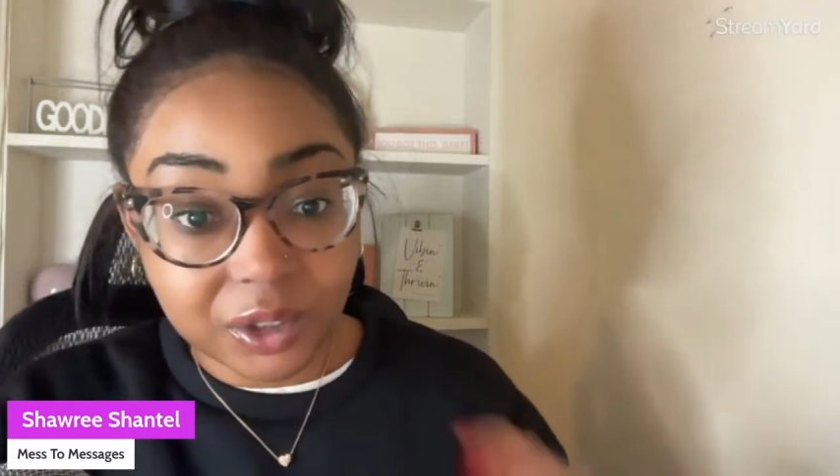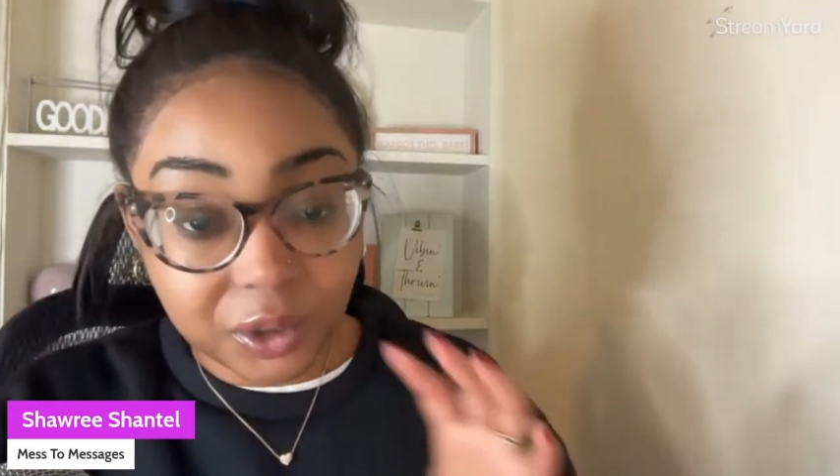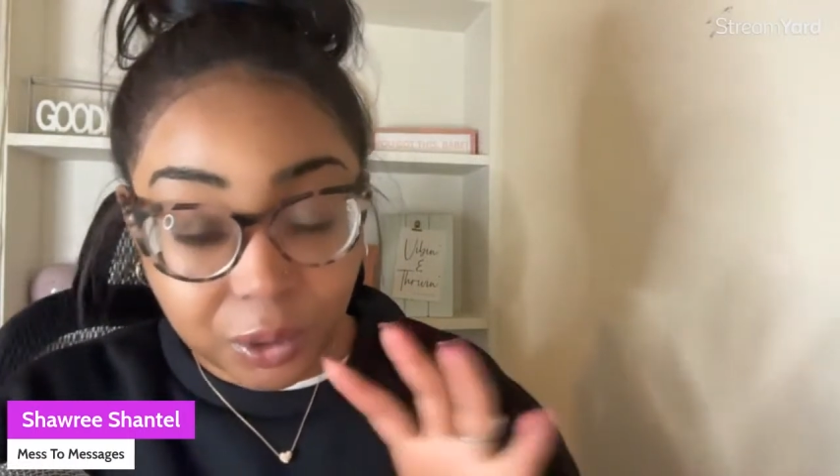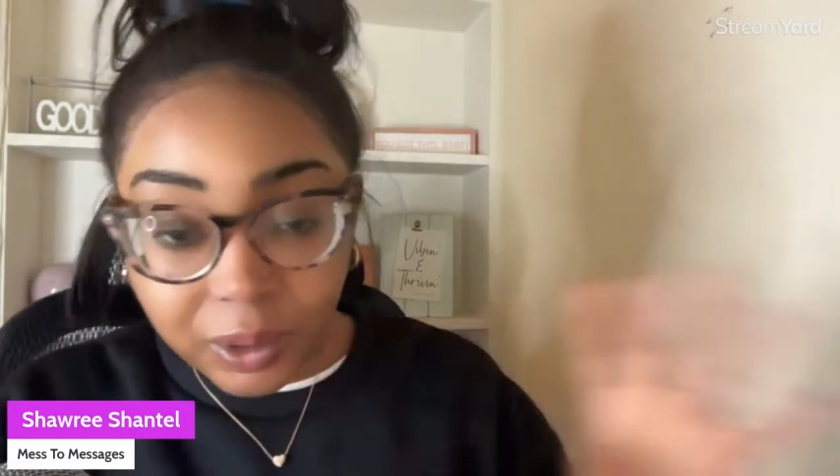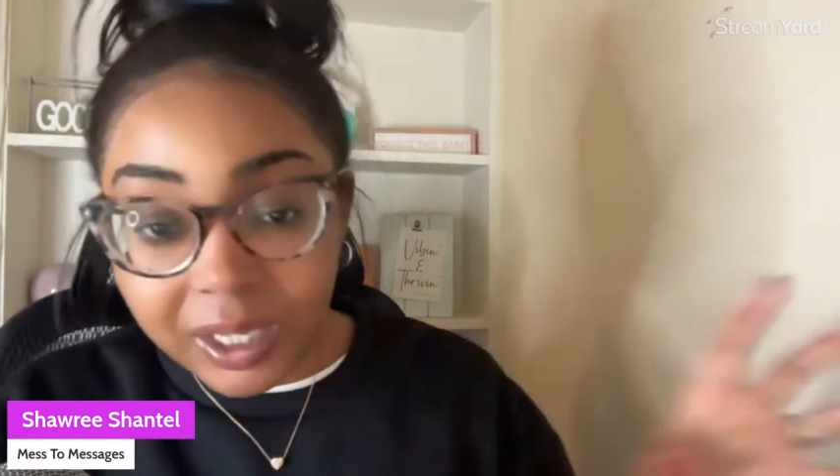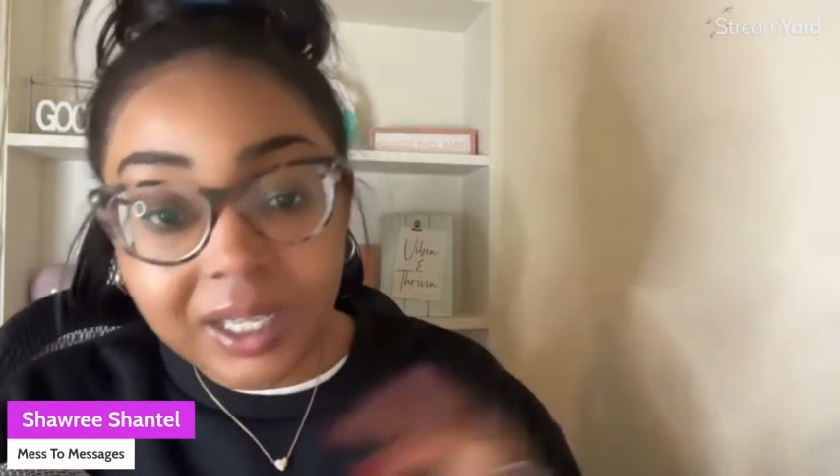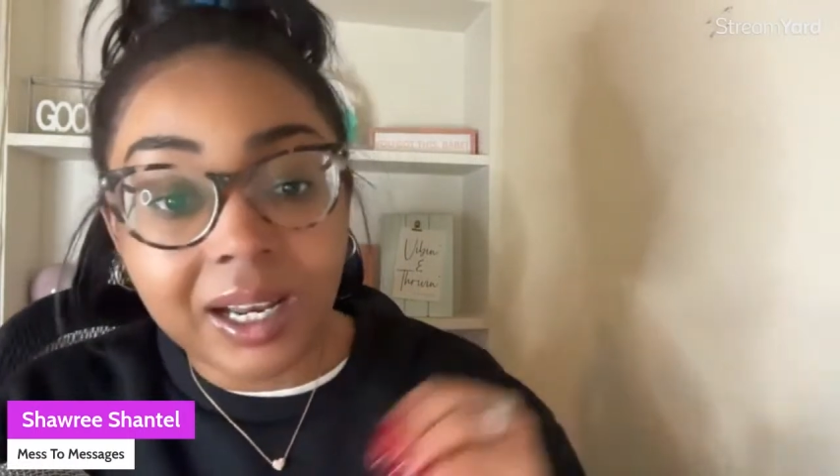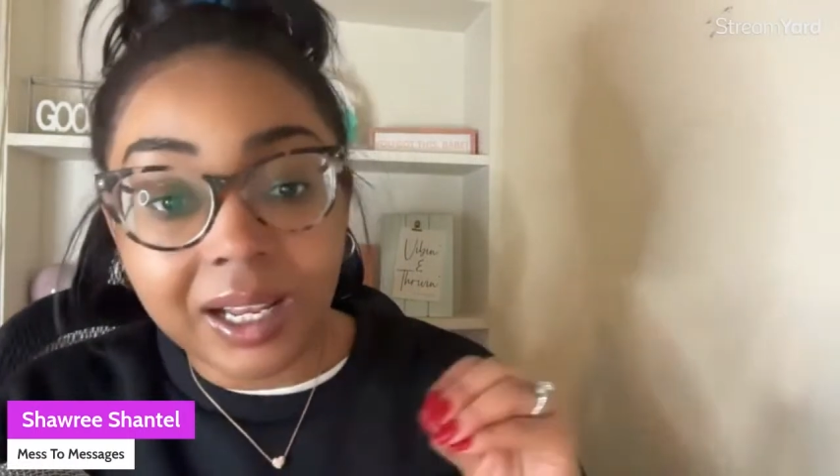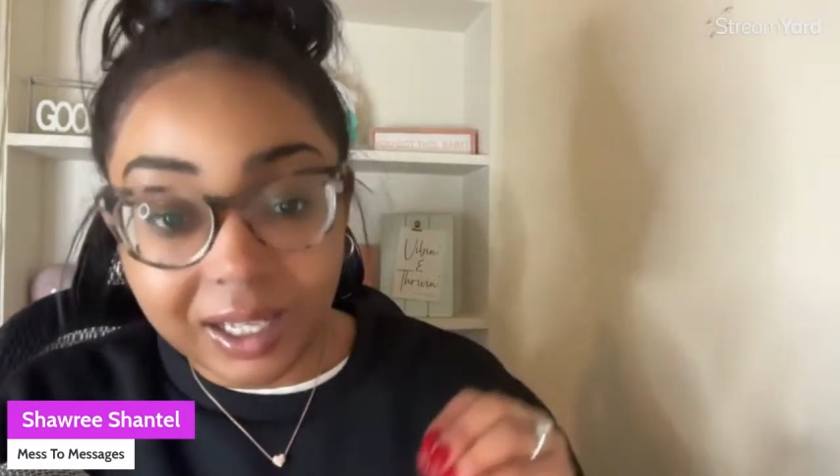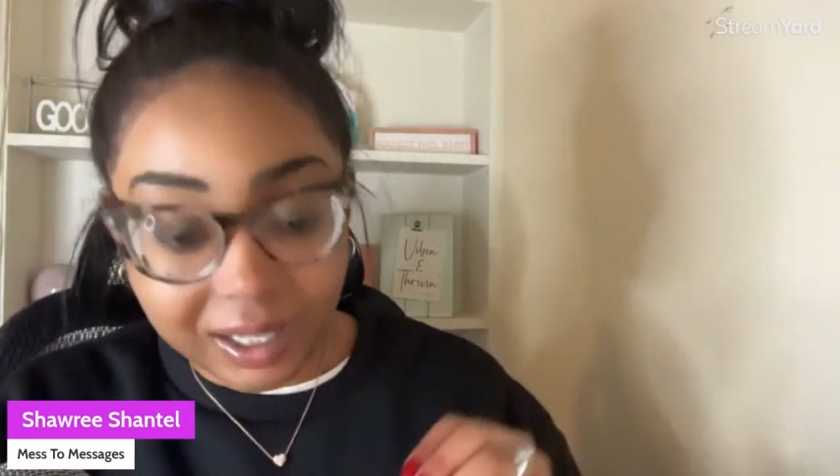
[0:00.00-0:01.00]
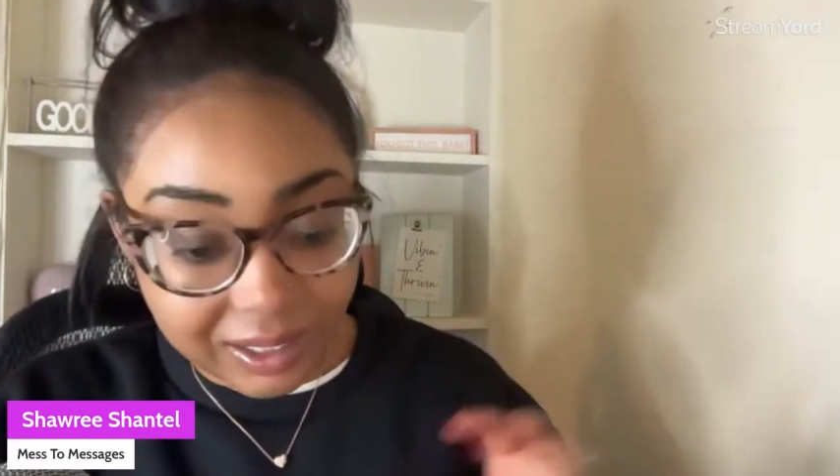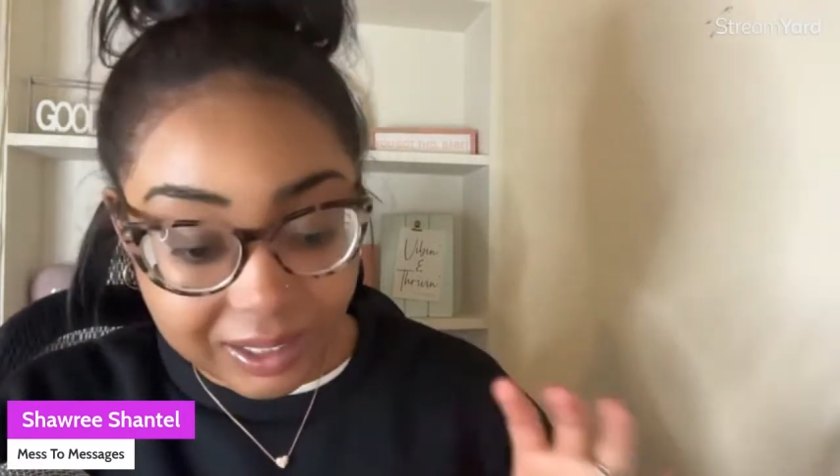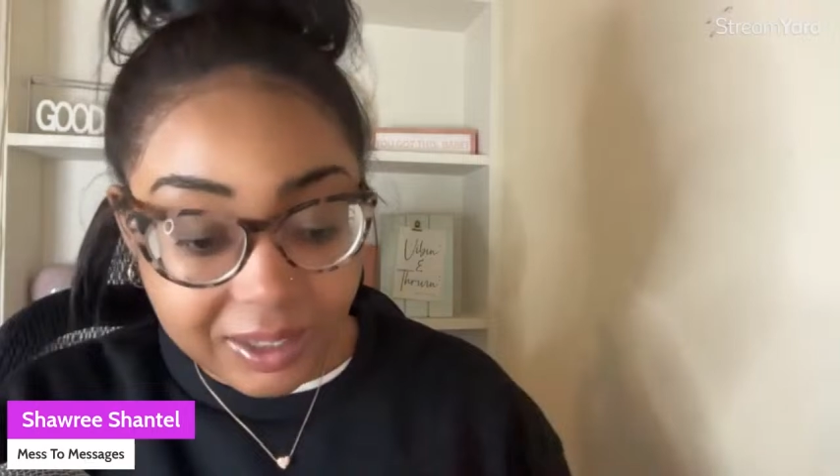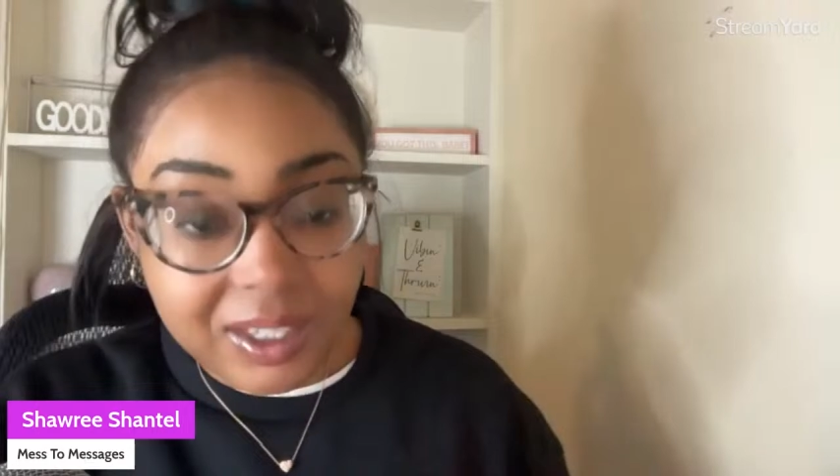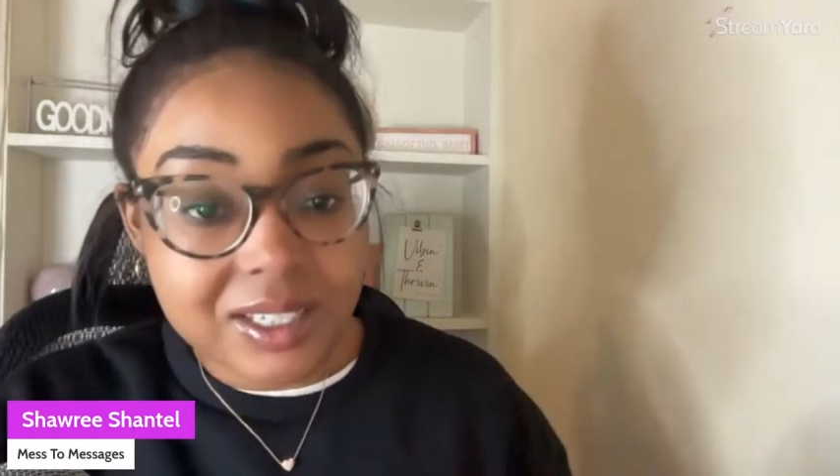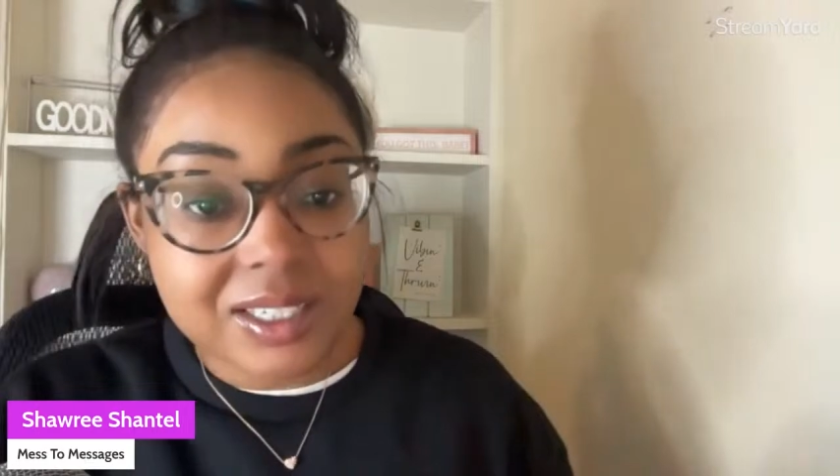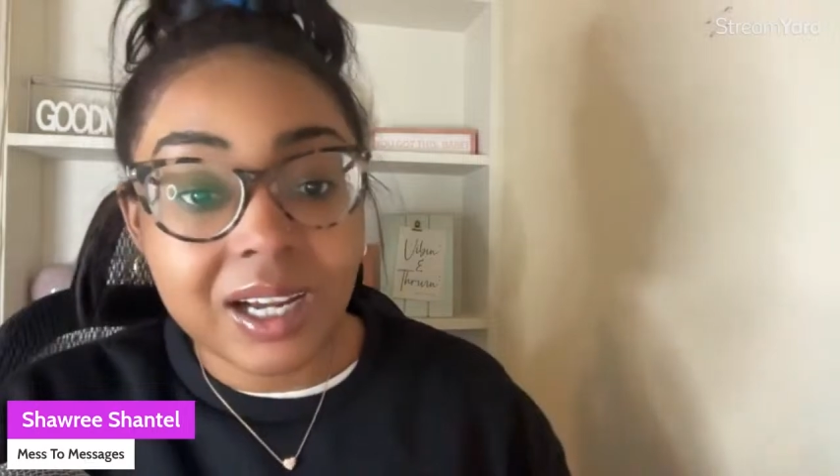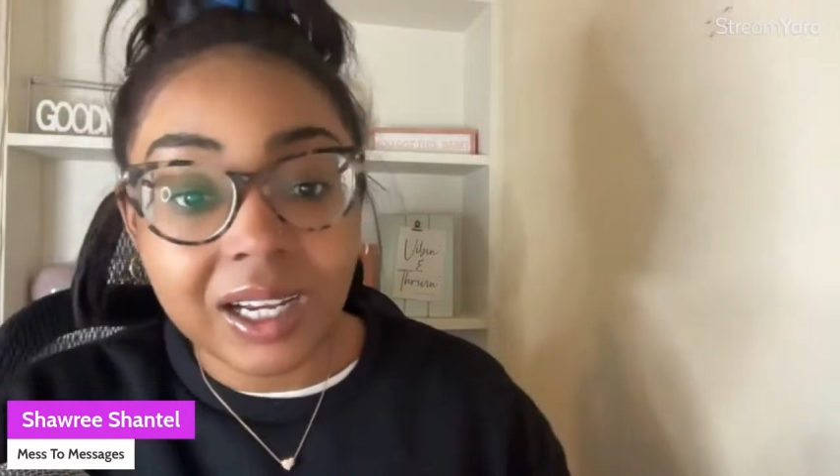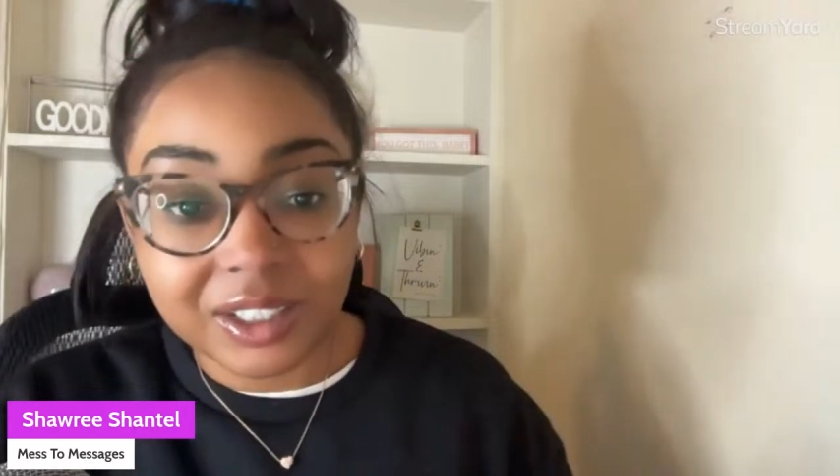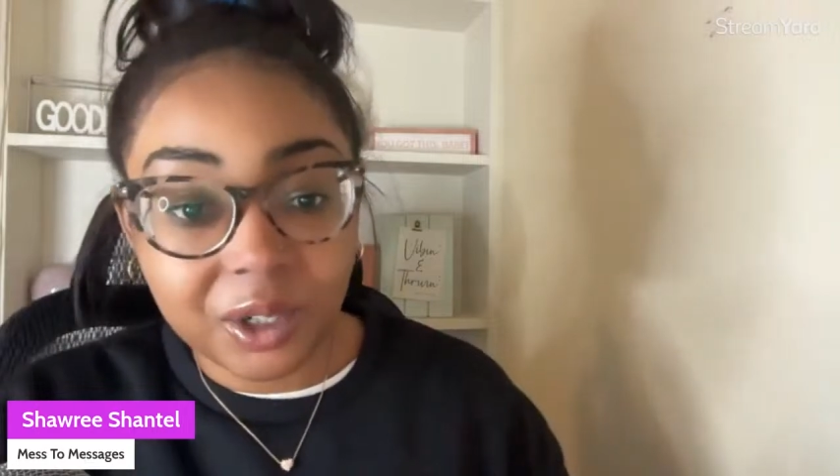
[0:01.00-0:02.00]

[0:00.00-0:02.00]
You can get this done.